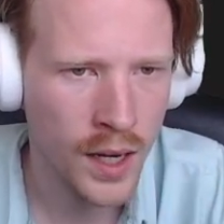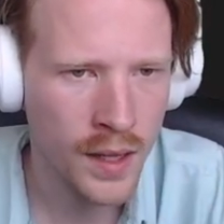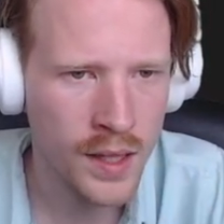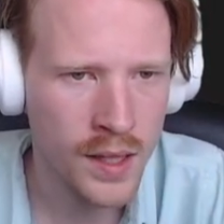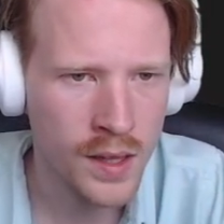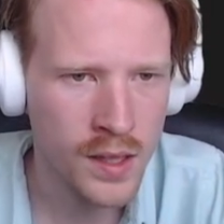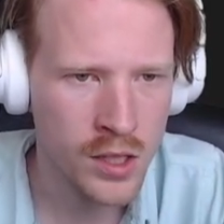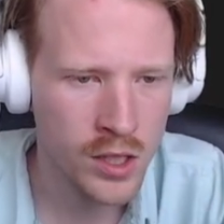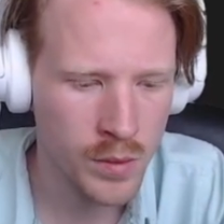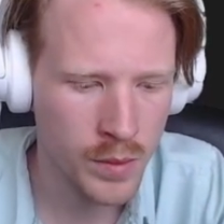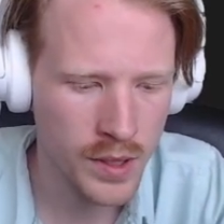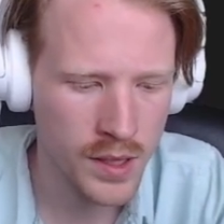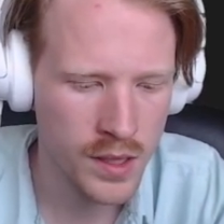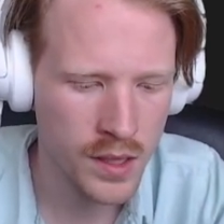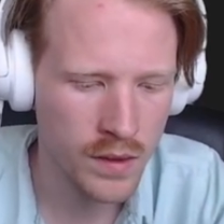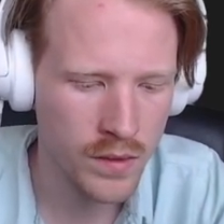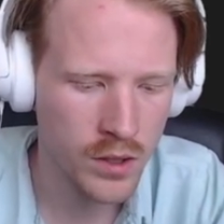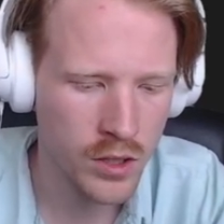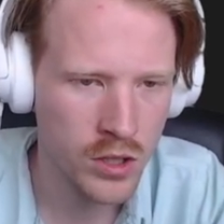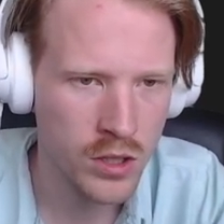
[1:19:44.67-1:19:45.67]
I think this should be
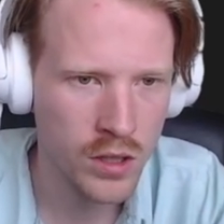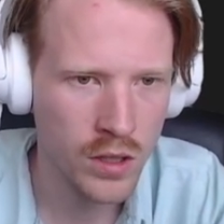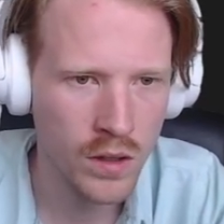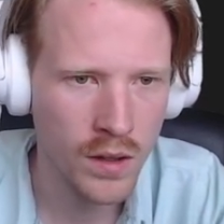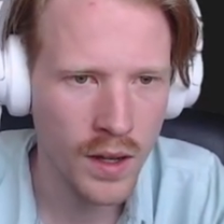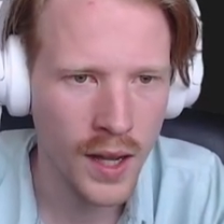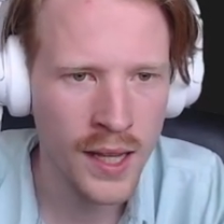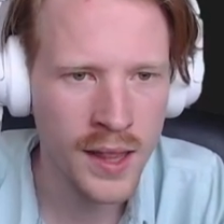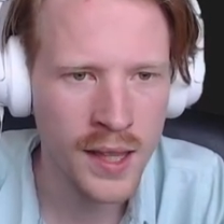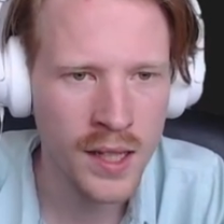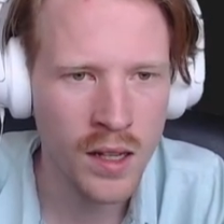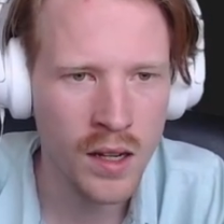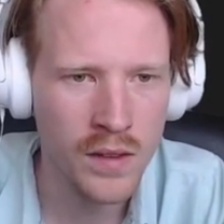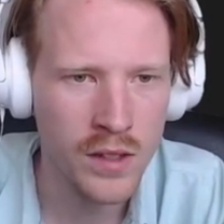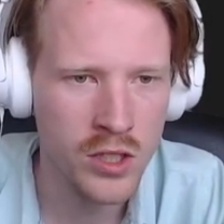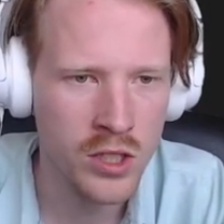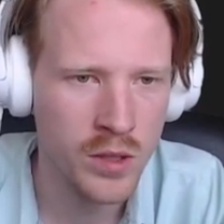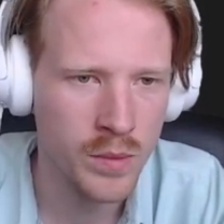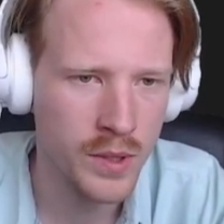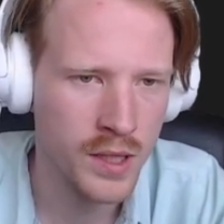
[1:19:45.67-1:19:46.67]
TV show. I think all
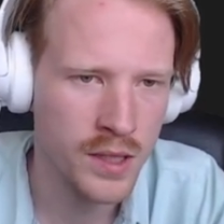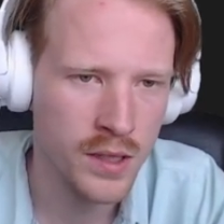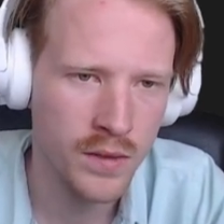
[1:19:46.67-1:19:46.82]
these should be